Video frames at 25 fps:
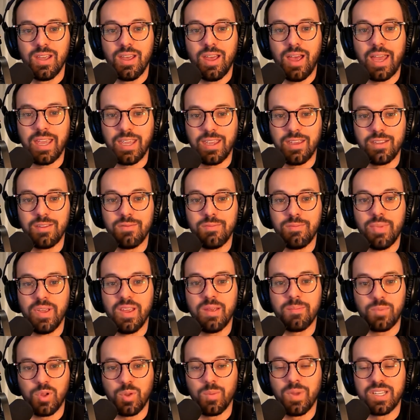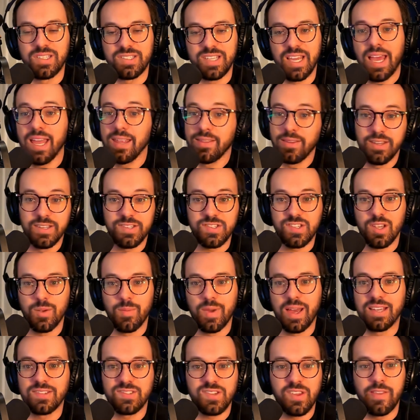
I could implement a headless CMS,